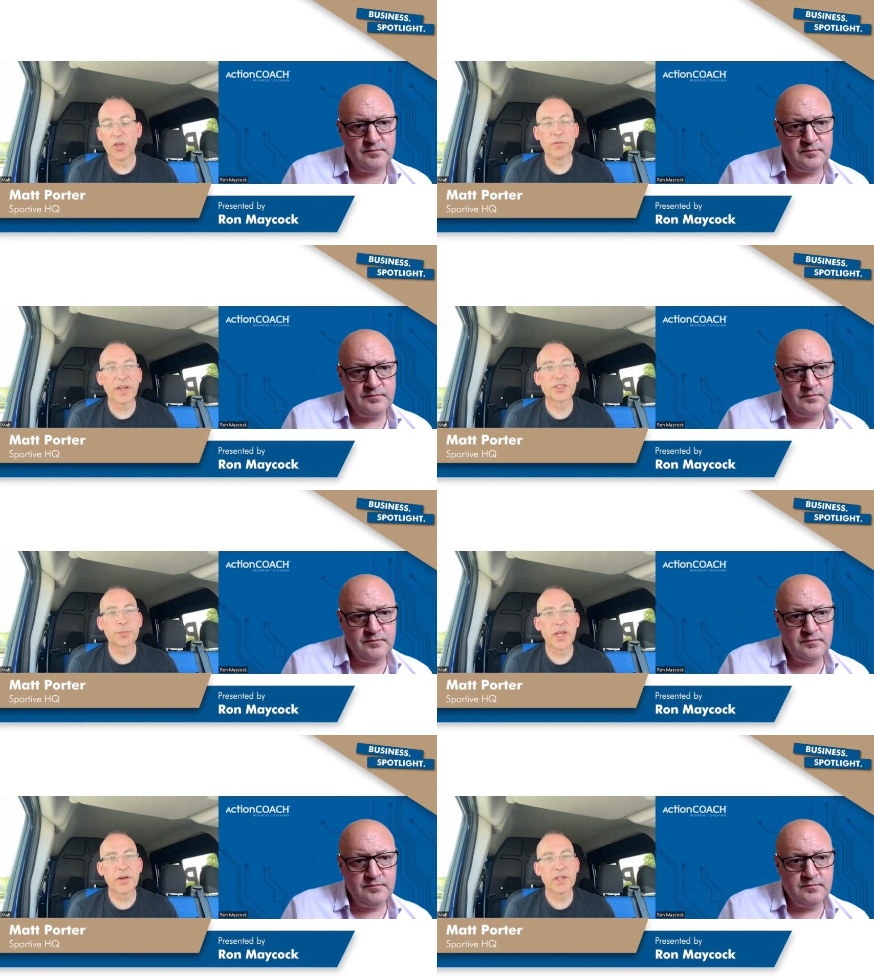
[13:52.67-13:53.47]
Speaker 1: who've
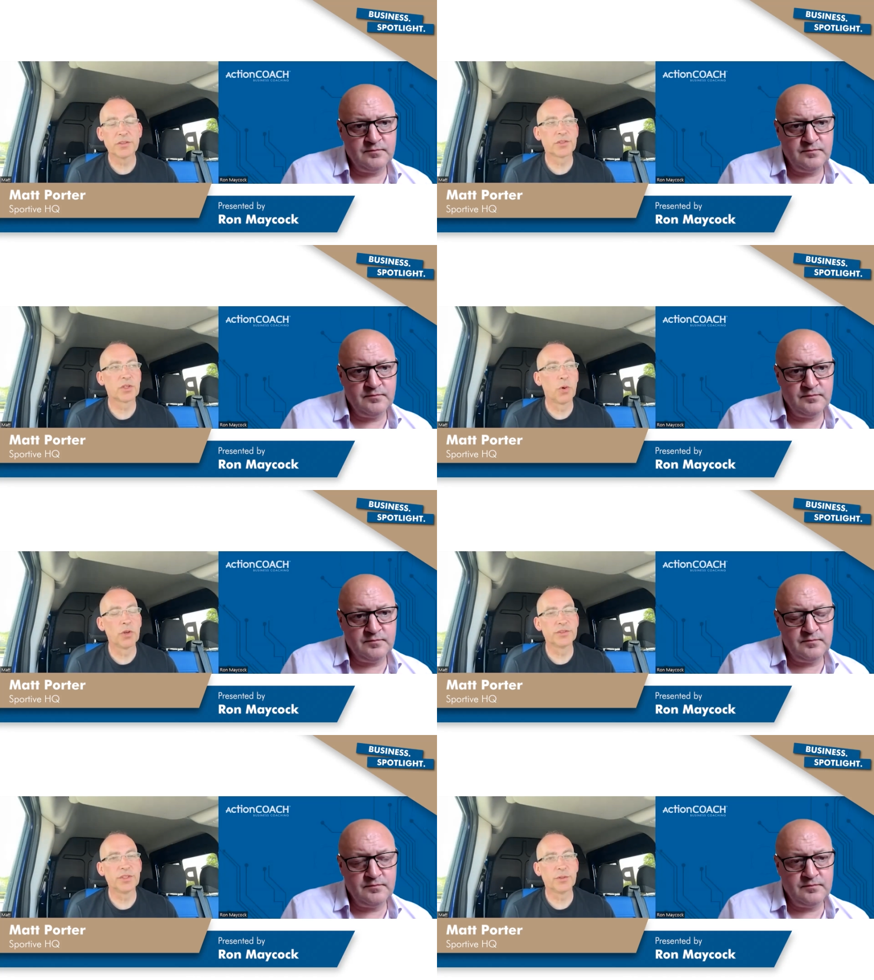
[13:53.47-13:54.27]
experienced the
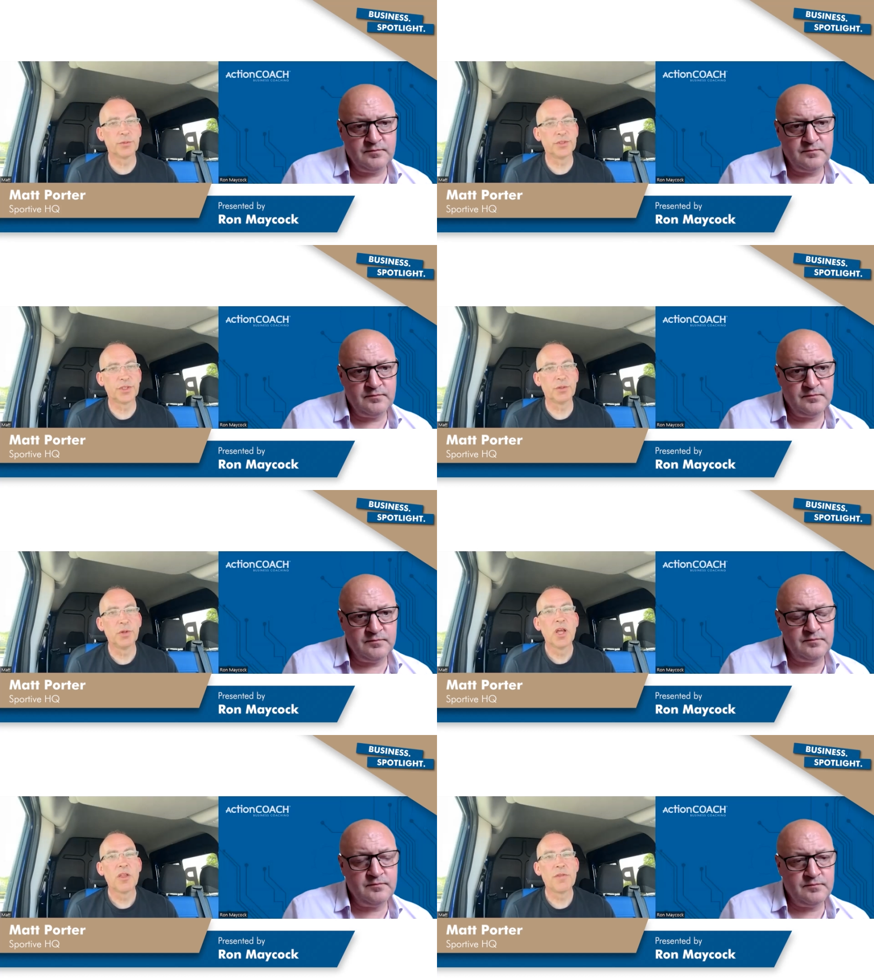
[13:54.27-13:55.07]
quality that we
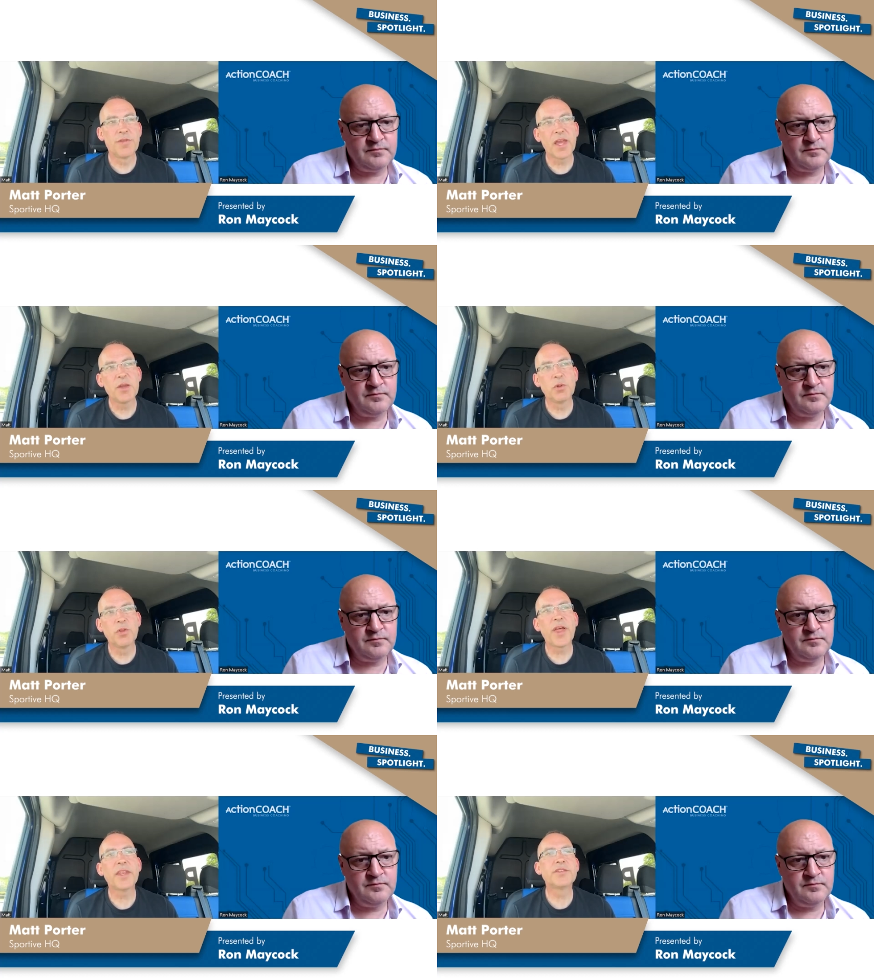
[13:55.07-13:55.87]
do, they
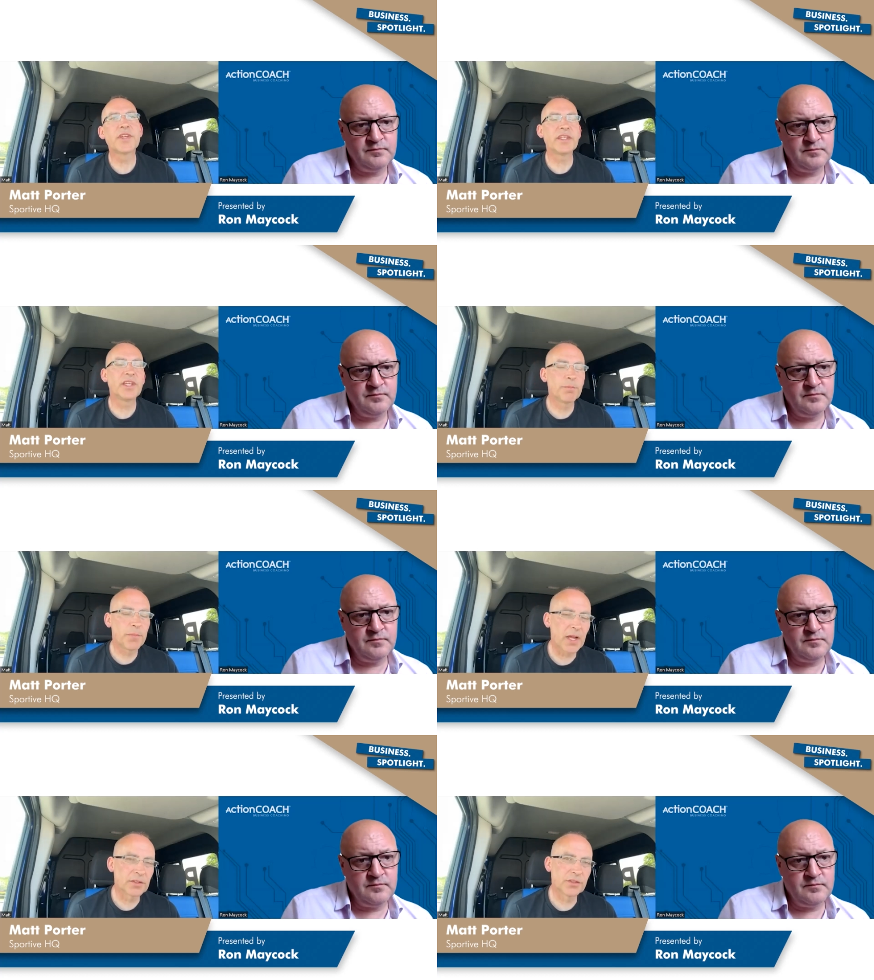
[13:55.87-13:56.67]
will then take it
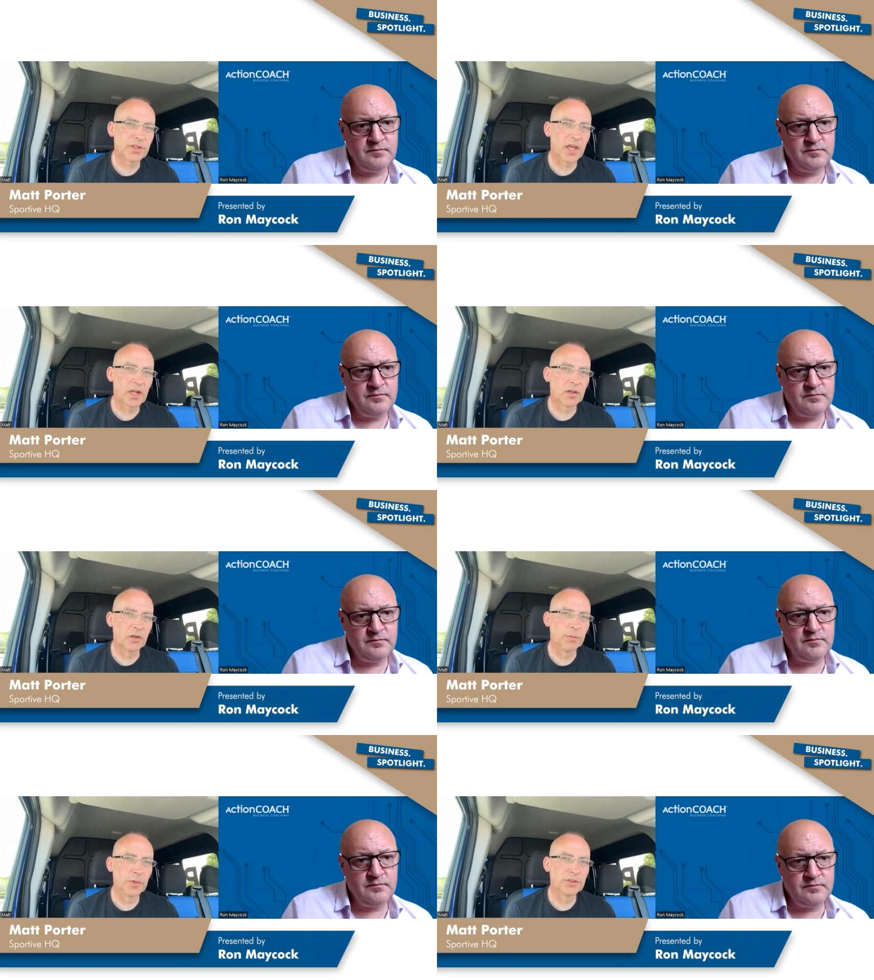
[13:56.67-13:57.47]
back their
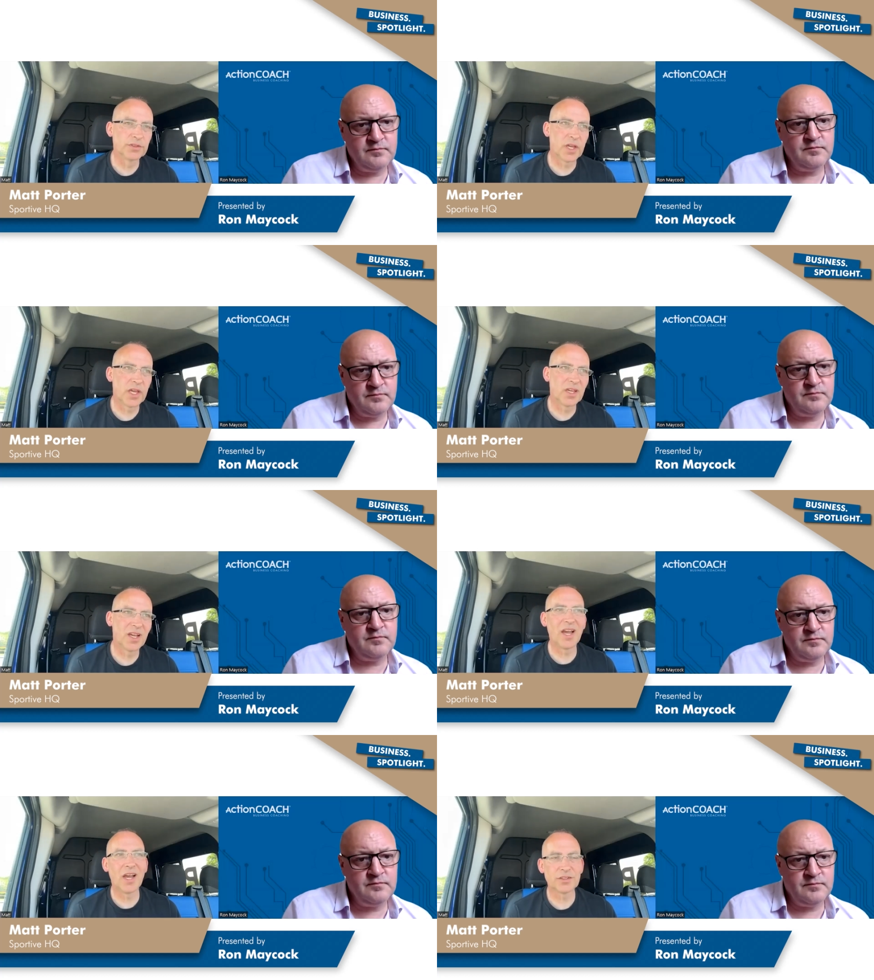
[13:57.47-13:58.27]
club and say,
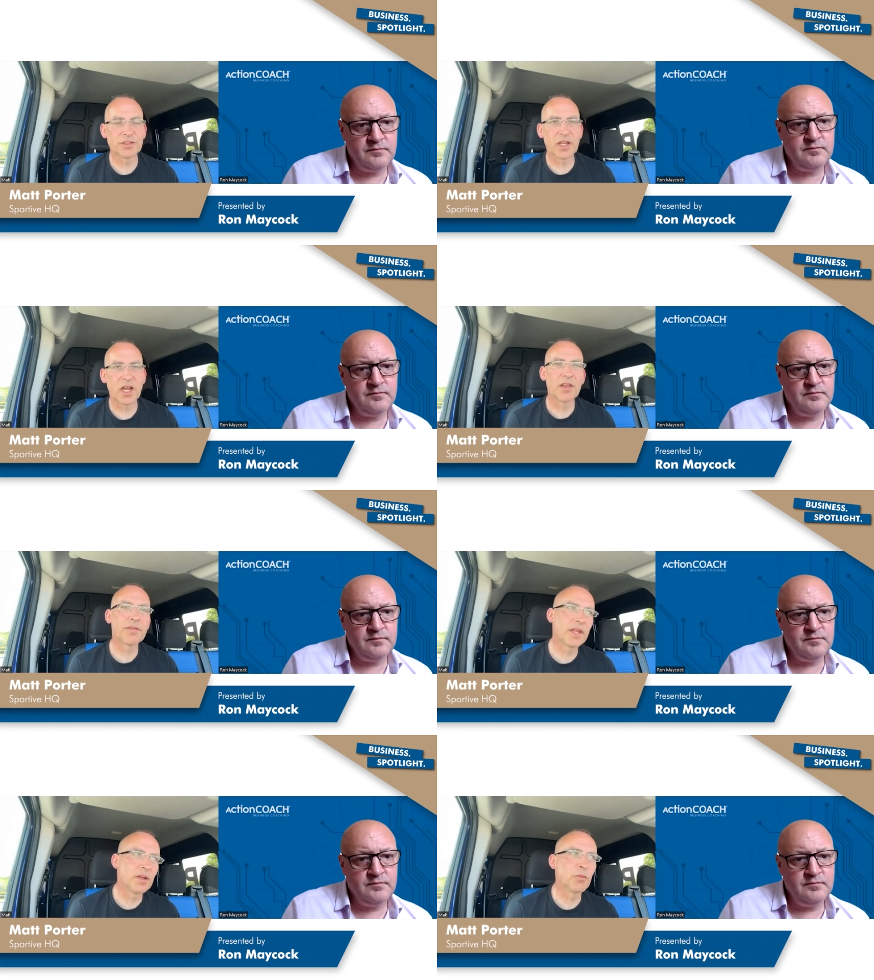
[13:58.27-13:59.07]
actually, I
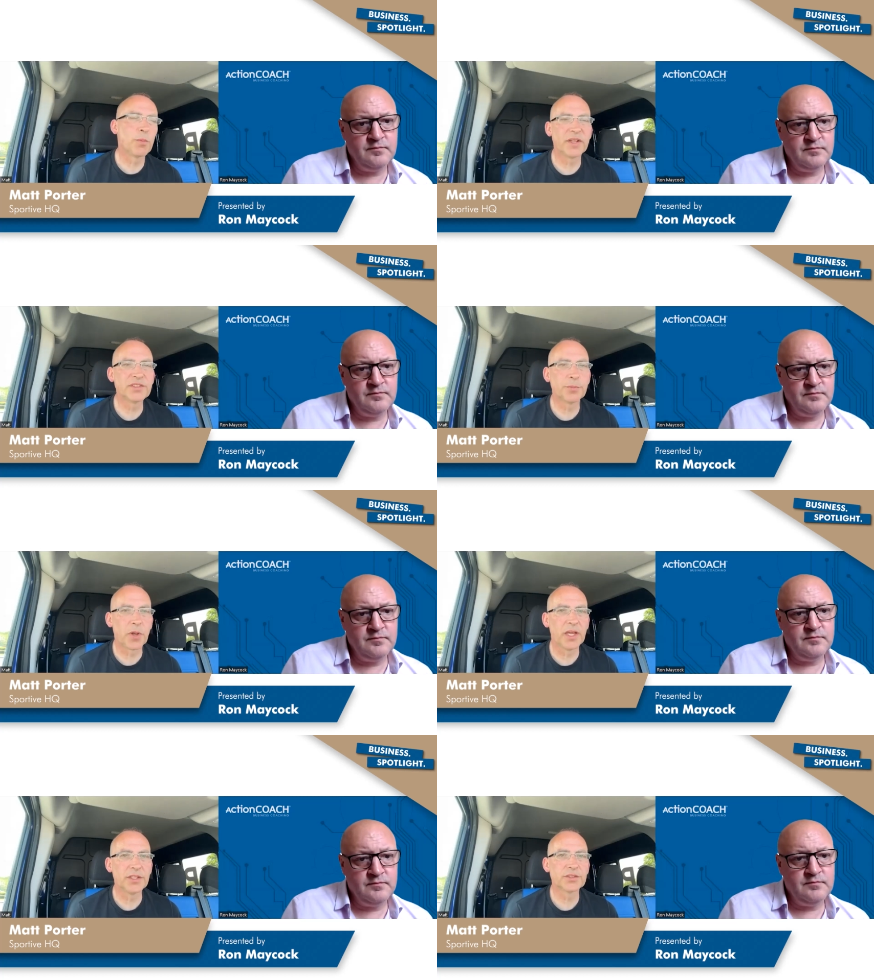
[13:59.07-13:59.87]
think we're better
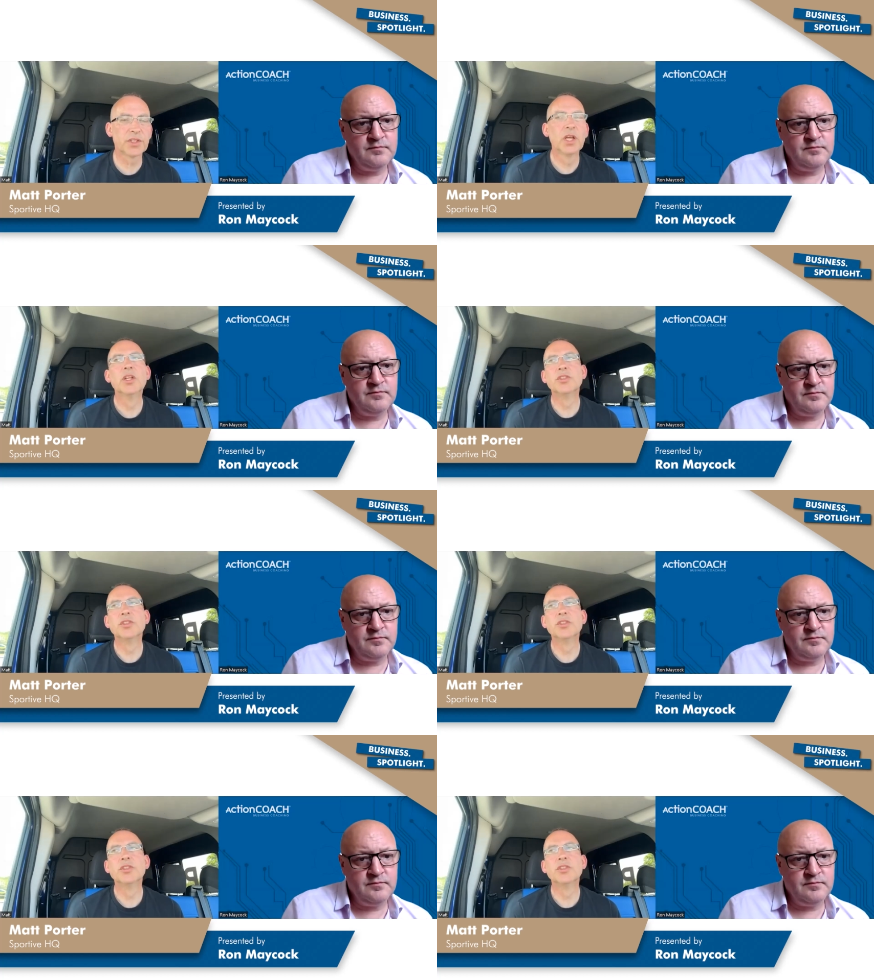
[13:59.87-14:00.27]
placed